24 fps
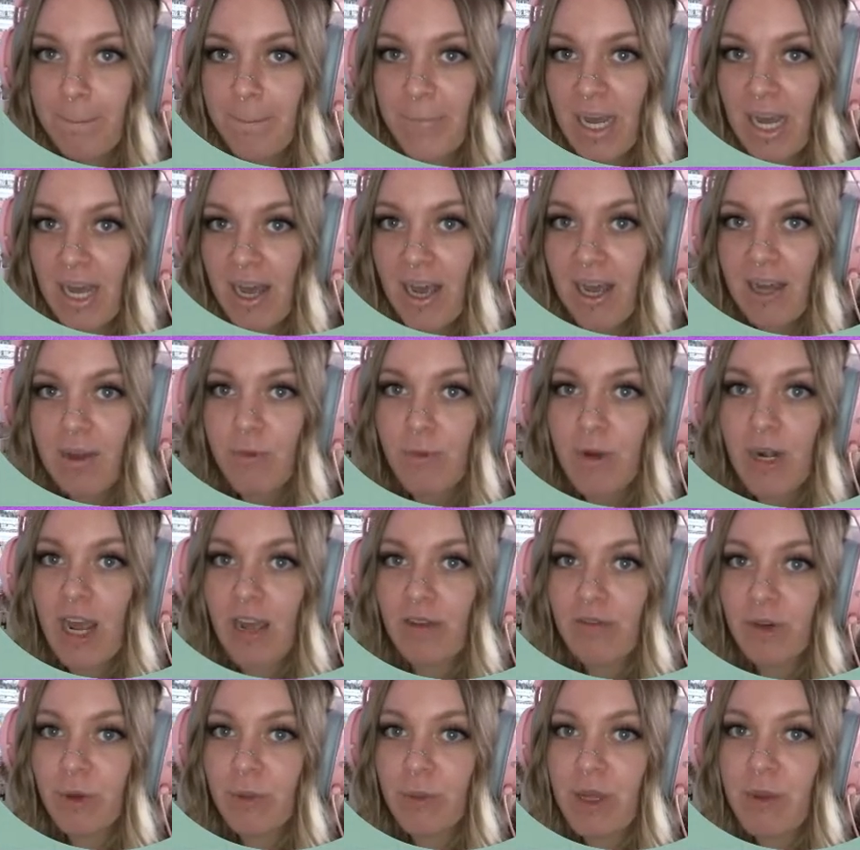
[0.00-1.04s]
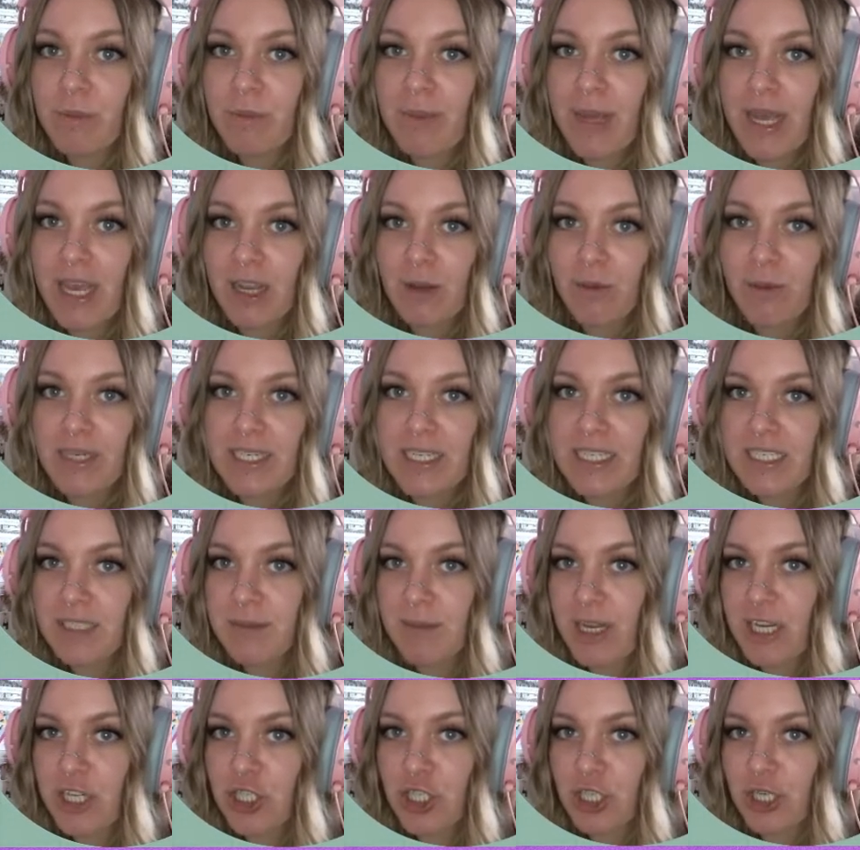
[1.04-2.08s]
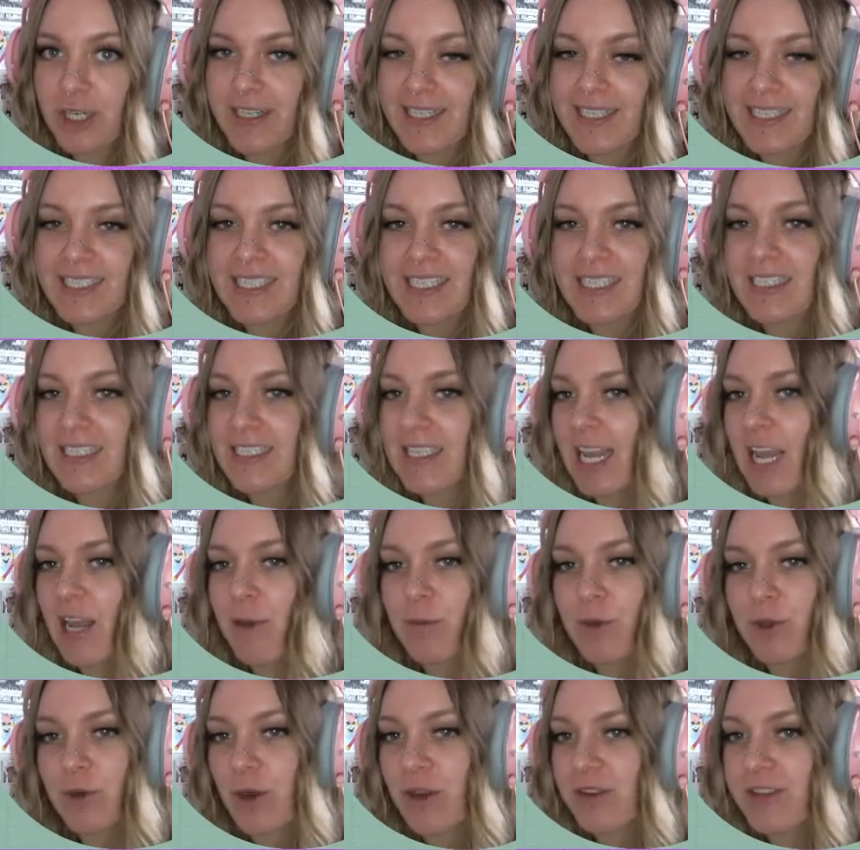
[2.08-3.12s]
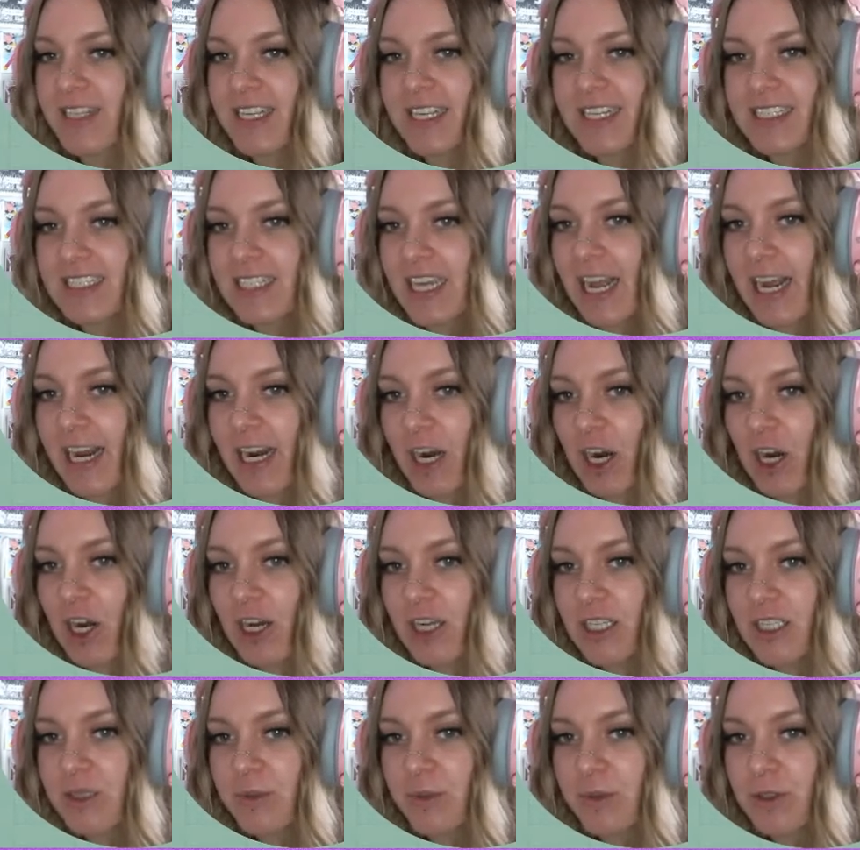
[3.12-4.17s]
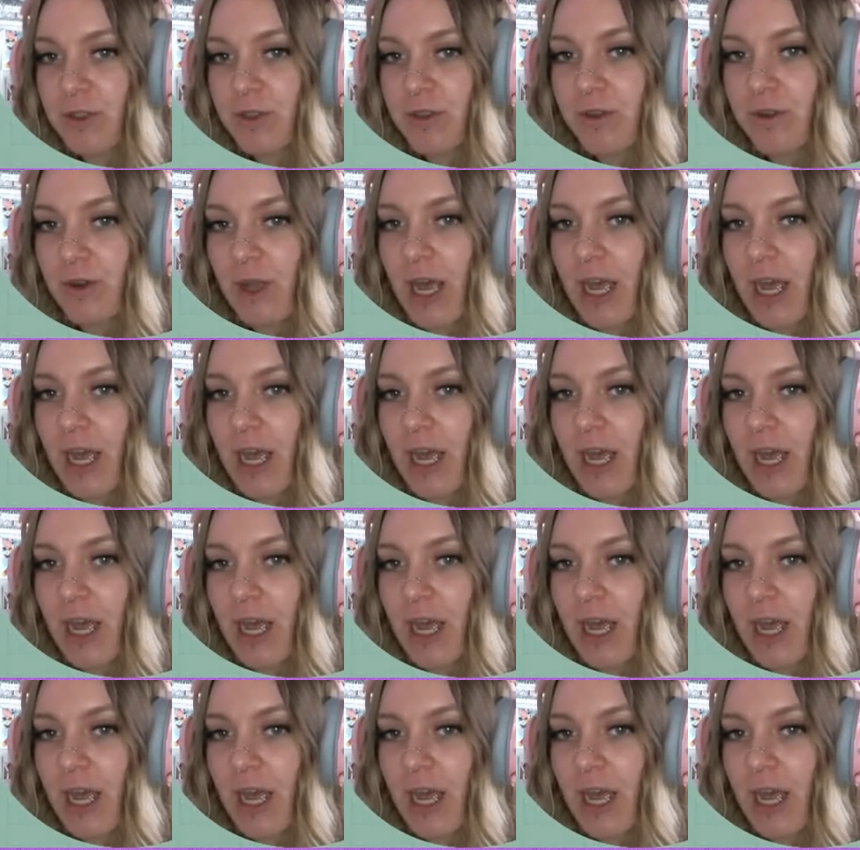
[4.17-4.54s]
But whatever we pick, we need to make sure it's the same throughout the entire hospital,